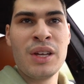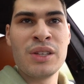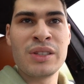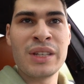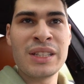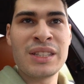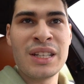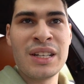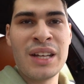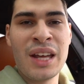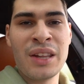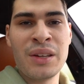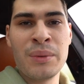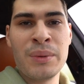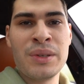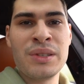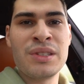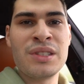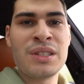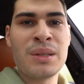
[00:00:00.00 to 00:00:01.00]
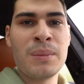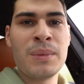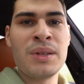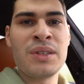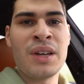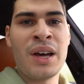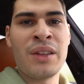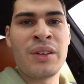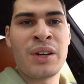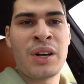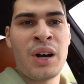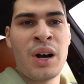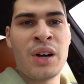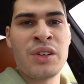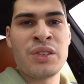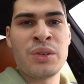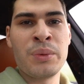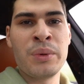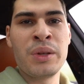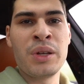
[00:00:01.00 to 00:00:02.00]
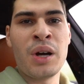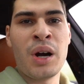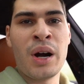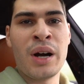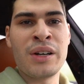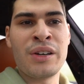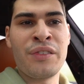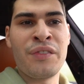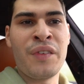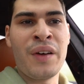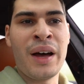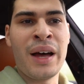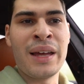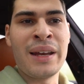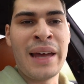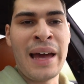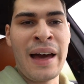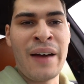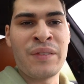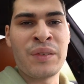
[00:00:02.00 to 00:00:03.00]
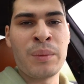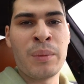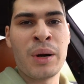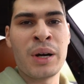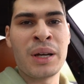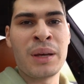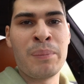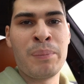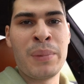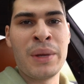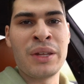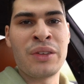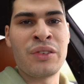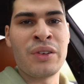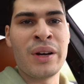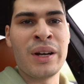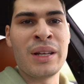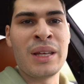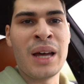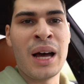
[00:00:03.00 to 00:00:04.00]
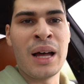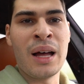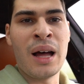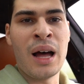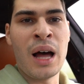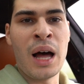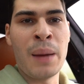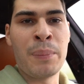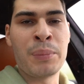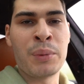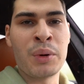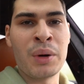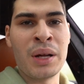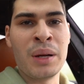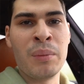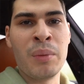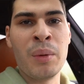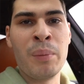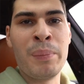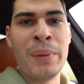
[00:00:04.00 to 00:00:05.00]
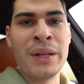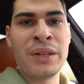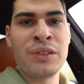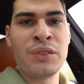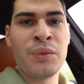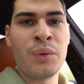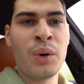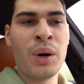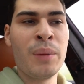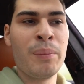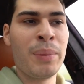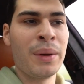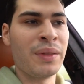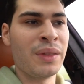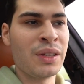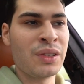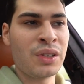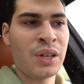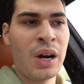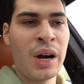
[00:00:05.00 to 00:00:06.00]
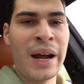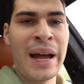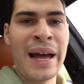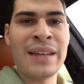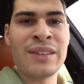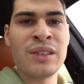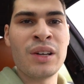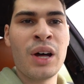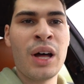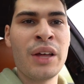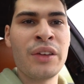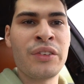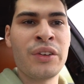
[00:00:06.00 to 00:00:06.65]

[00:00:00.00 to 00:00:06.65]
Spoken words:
So that's another reason some of these other cars are really hard to find aftermarket bits or any upgradable bits for them, but this car has it all.